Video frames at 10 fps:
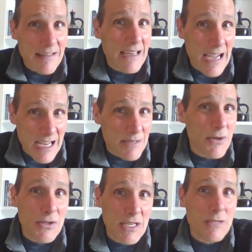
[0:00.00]
The
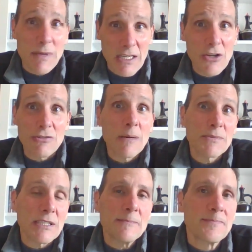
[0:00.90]
cosmos has been
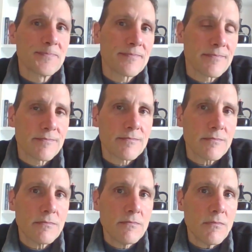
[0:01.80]
corrupted.
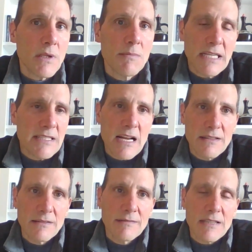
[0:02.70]
But that's
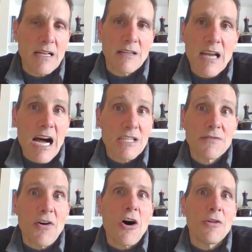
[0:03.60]
not God's
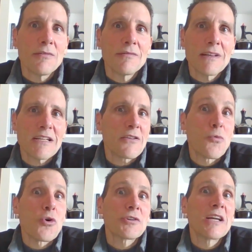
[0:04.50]
fault. That's not the
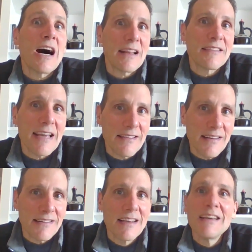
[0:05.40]
world God
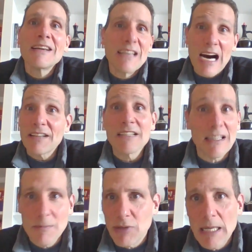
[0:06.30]
intended. God is
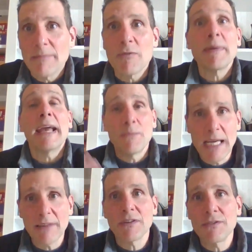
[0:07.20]
not to blame for pain, and
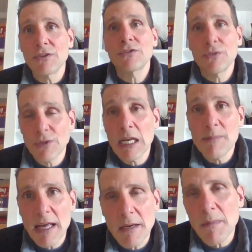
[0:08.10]
we have to just
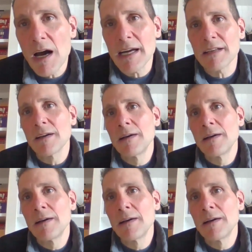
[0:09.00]
keep that in mind.